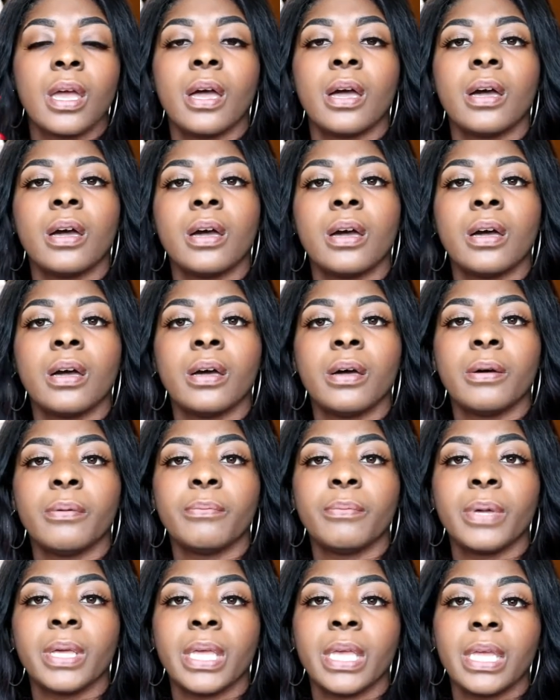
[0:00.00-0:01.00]

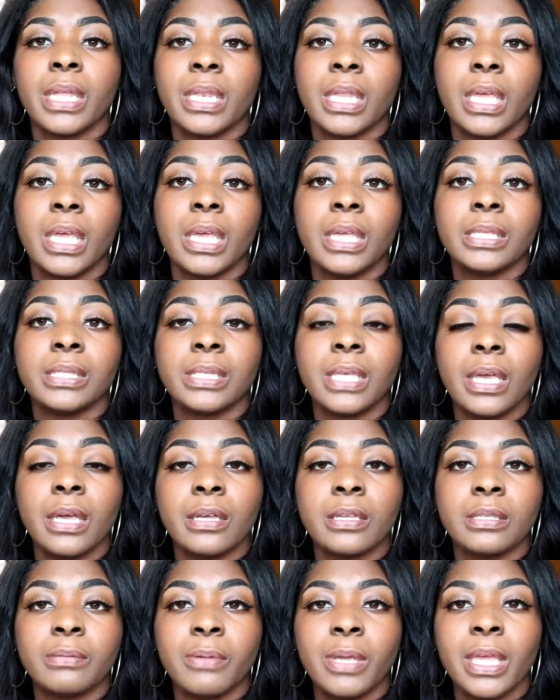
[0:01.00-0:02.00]
And then he
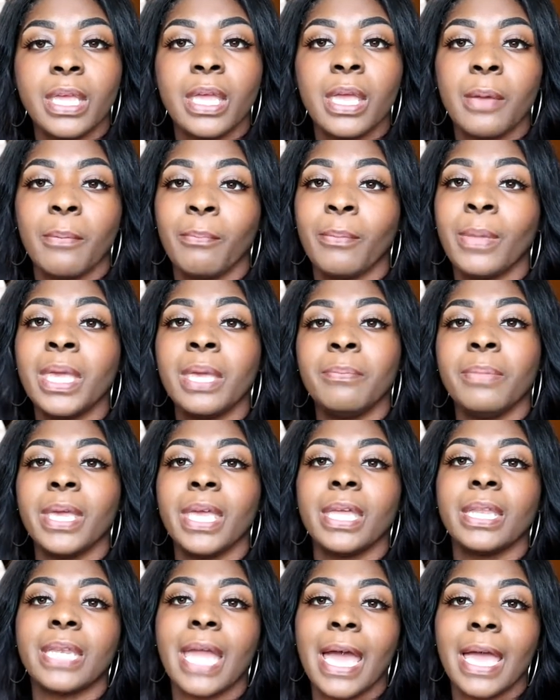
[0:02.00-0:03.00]
tells me
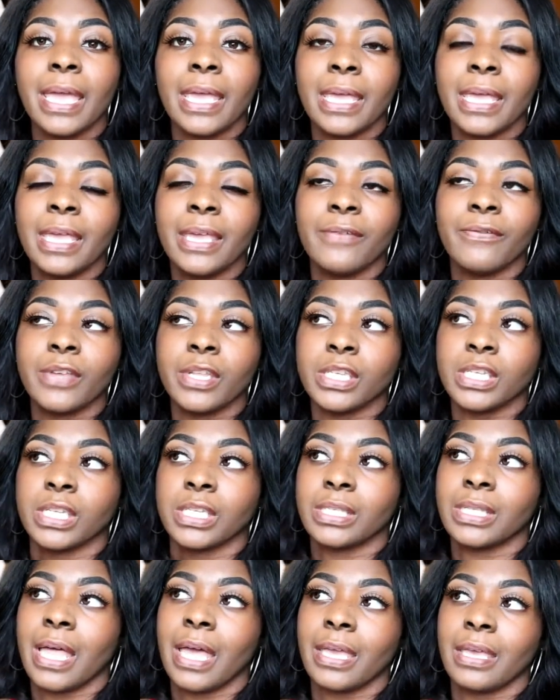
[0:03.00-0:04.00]
being naive and
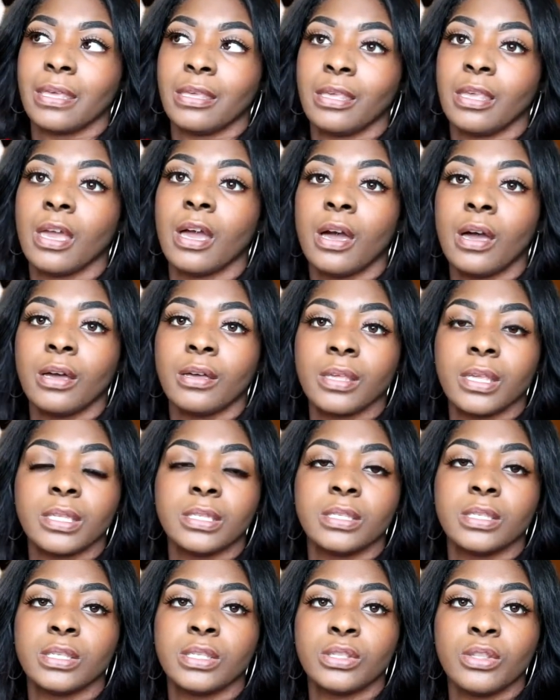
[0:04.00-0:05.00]
just like young
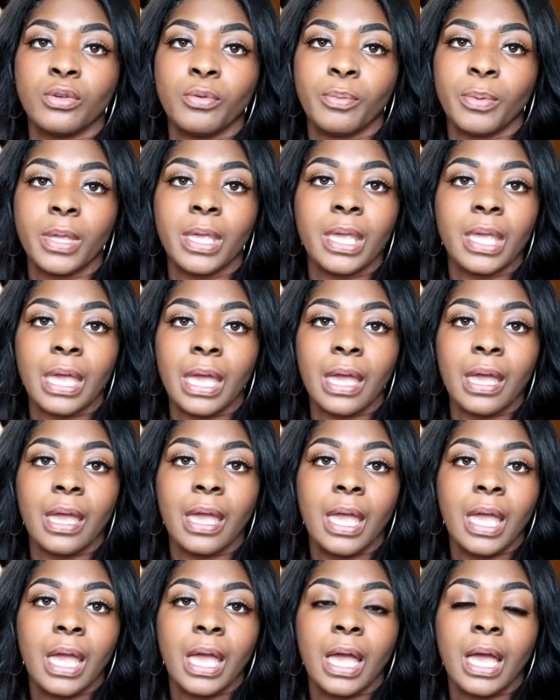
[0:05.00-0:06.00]
and stupid,
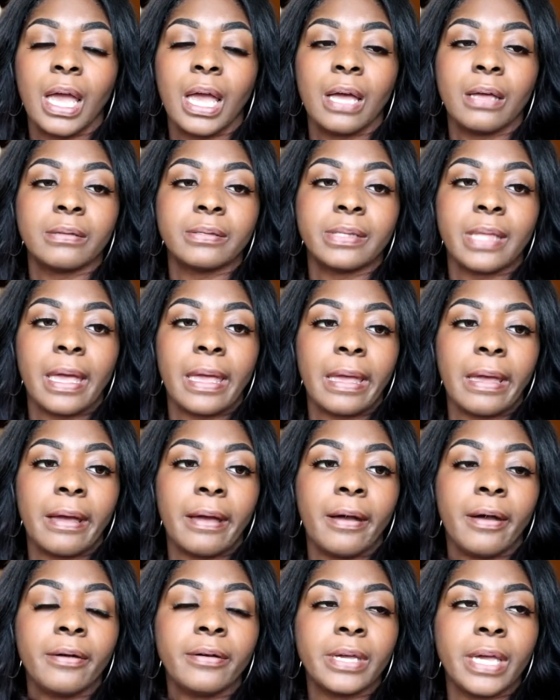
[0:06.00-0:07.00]
I was
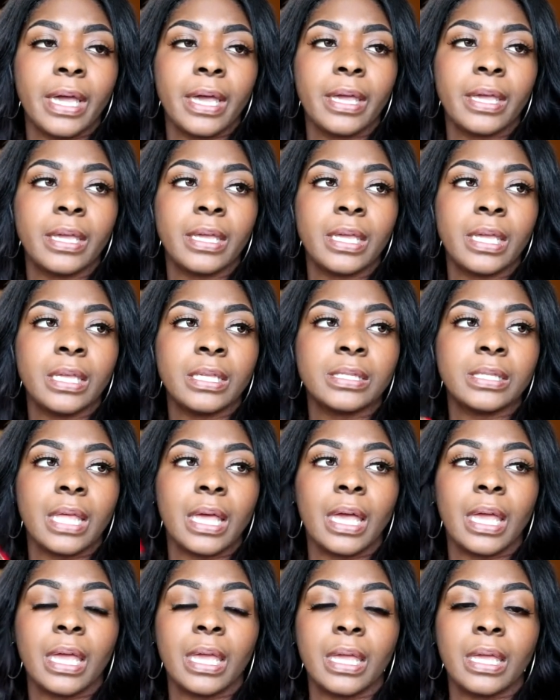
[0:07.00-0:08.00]
like, okay. He's
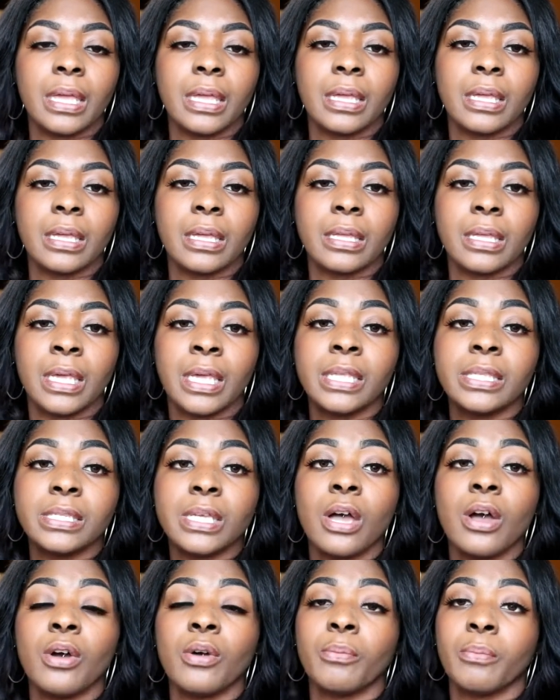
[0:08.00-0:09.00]
like, he
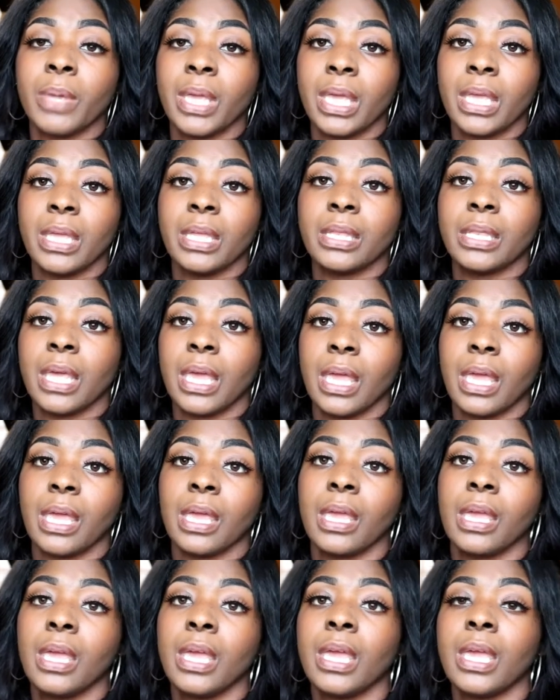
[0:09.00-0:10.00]
told me
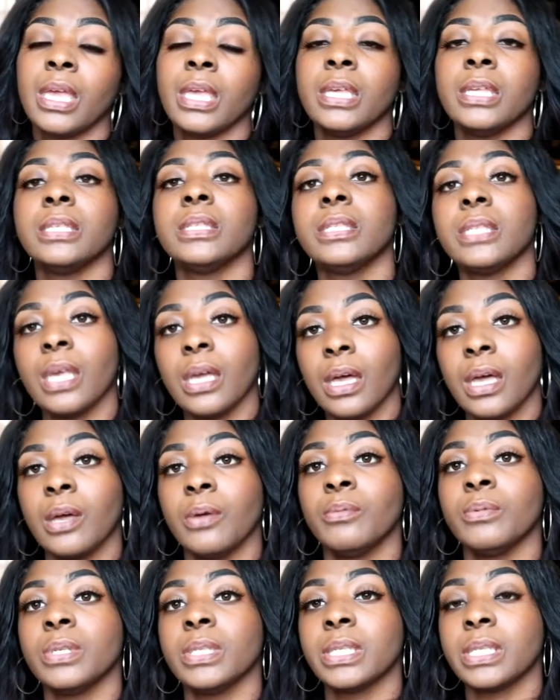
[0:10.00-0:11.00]
that his
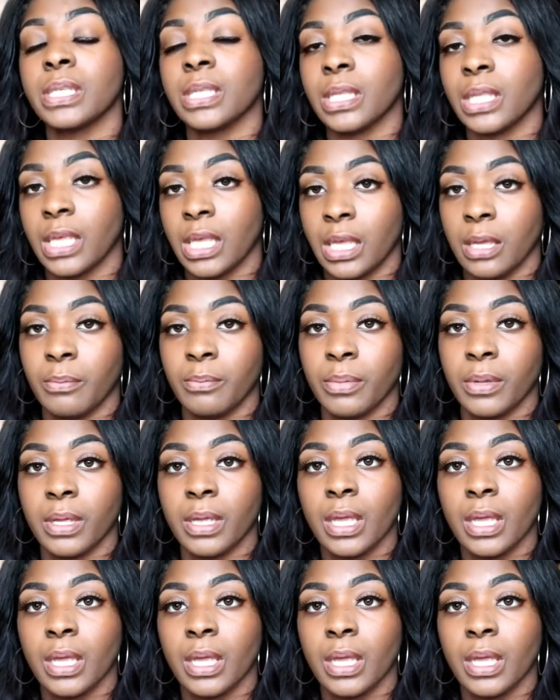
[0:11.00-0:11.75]
son was asleep,